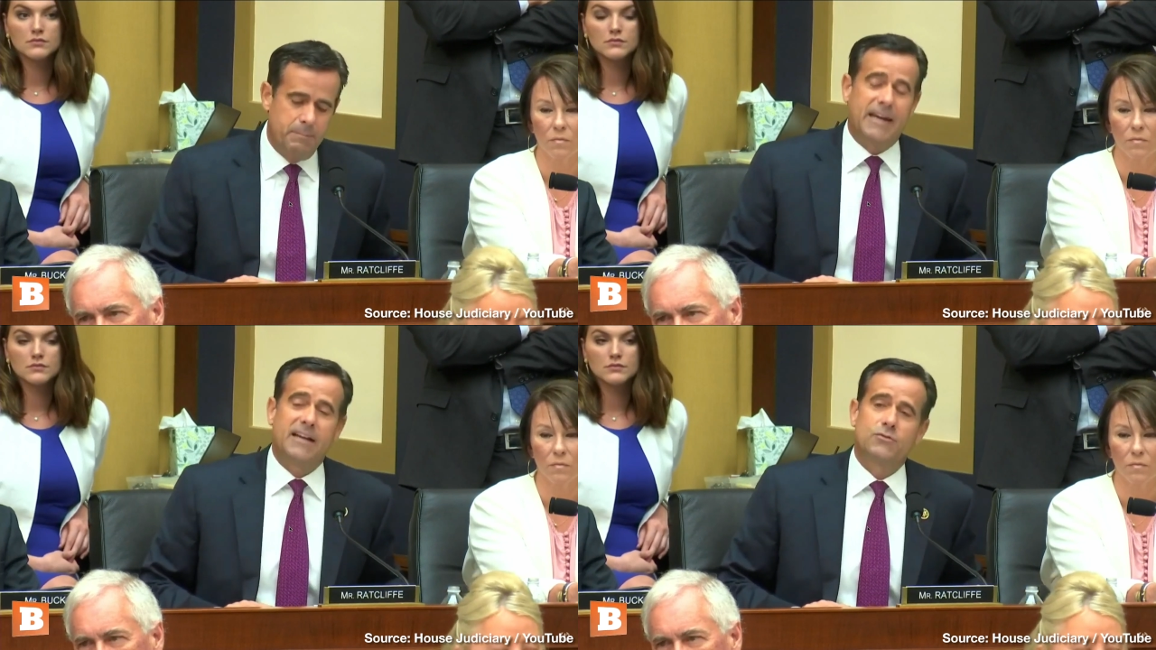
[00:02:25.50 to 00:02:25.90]

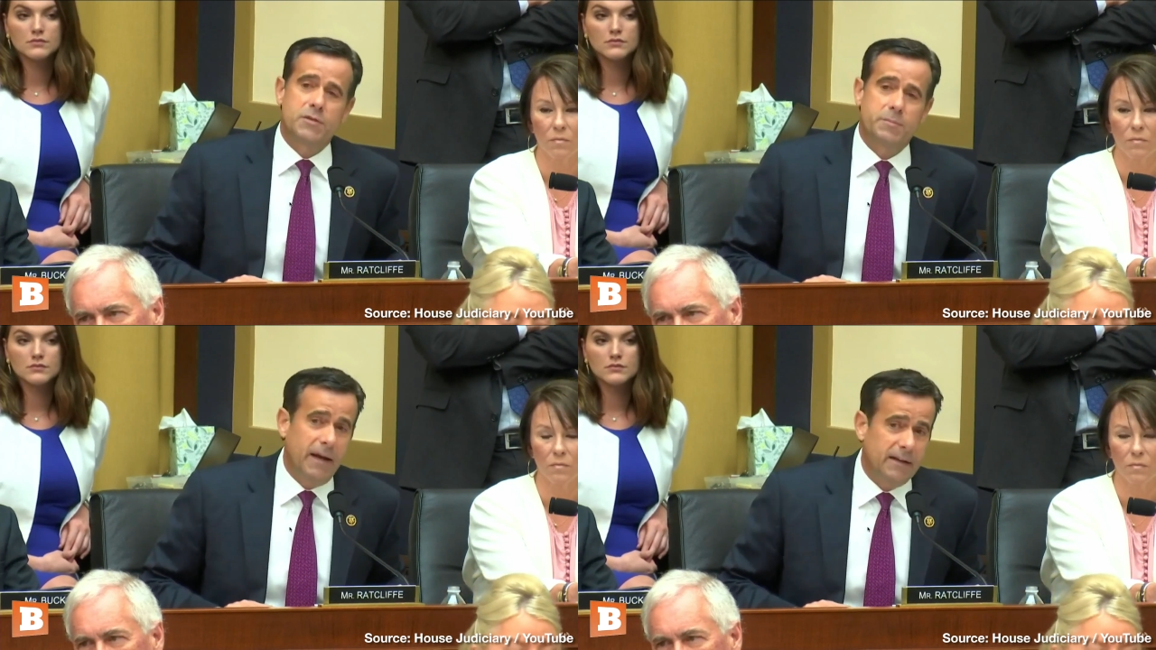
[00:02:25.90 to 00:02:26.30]

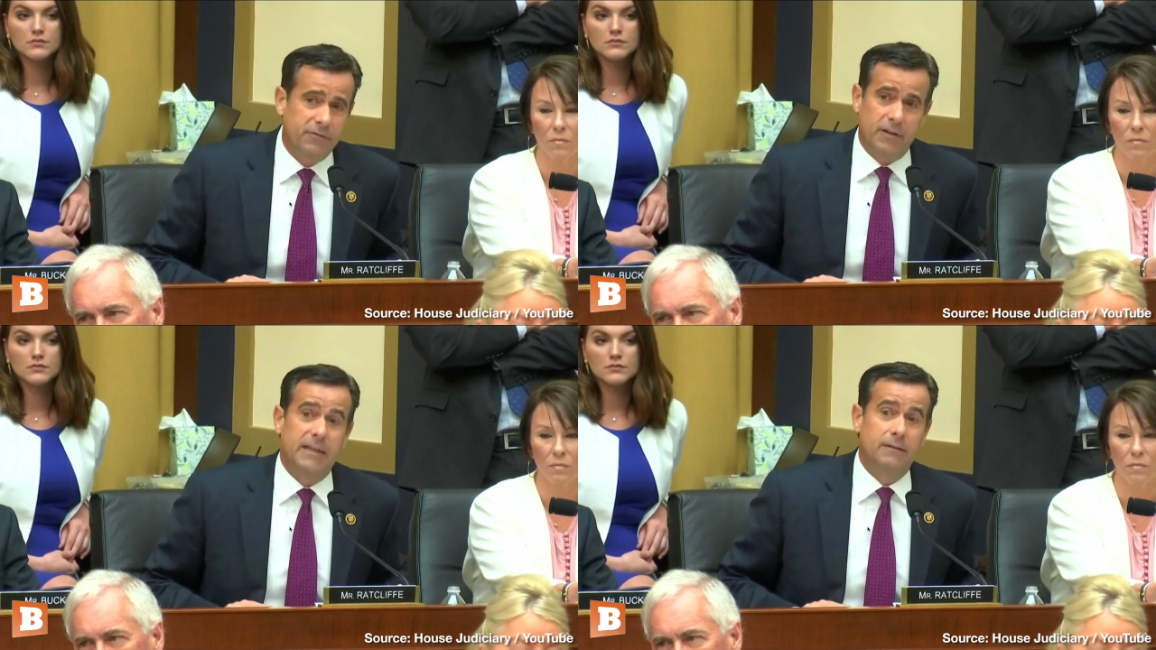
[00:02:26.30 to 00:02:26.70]
Speaker 1: because
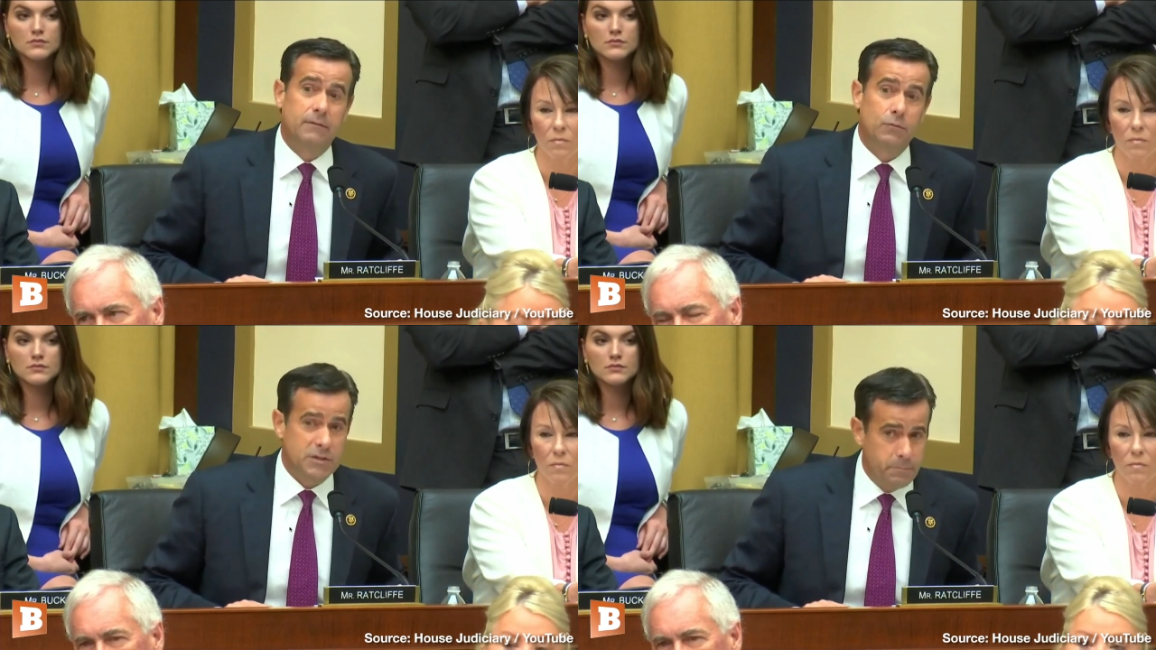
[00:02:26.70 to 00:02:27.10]
respectfully,
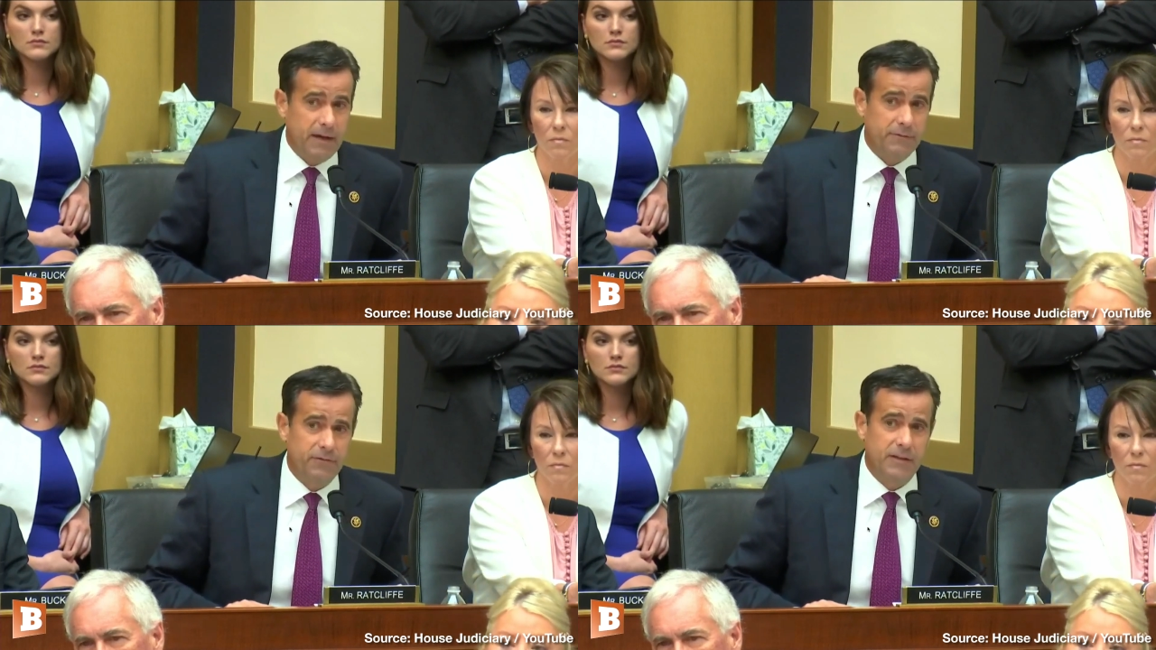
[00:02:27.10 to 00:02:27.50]

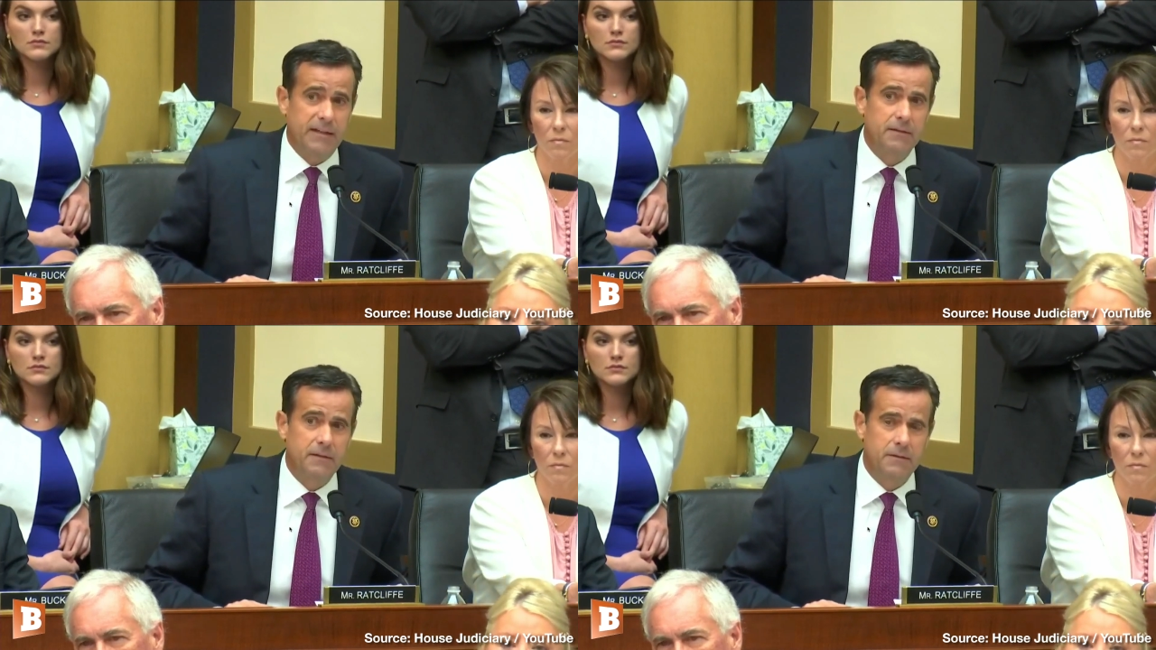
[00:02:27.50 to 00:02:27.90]

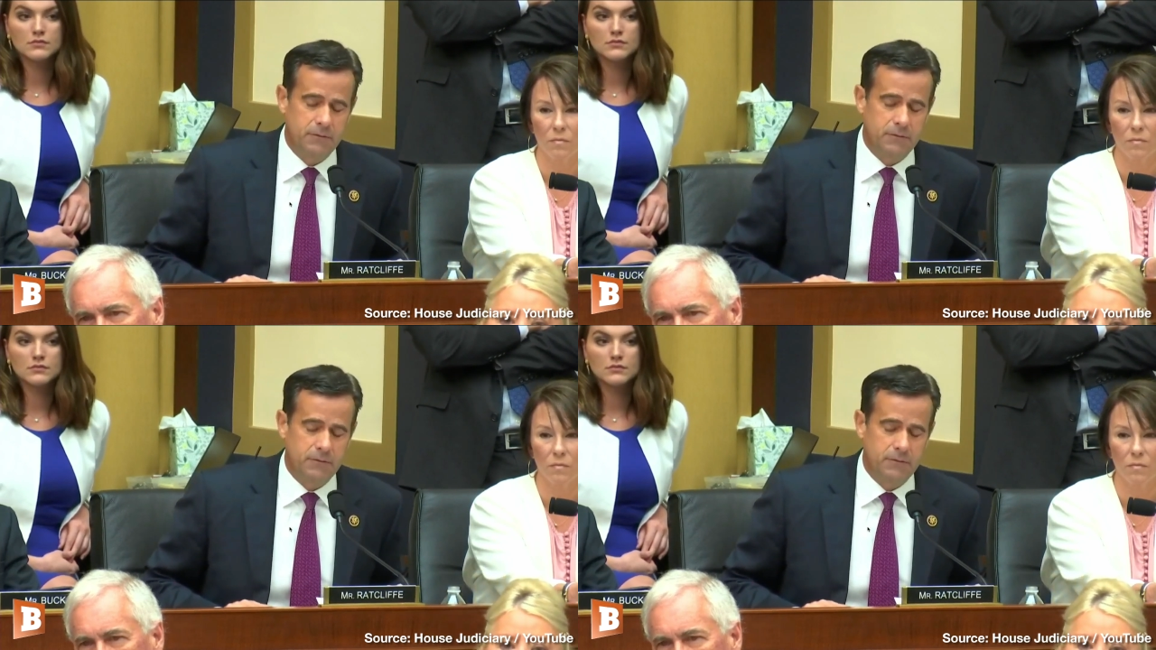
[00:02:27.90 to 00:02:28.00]
respectfully,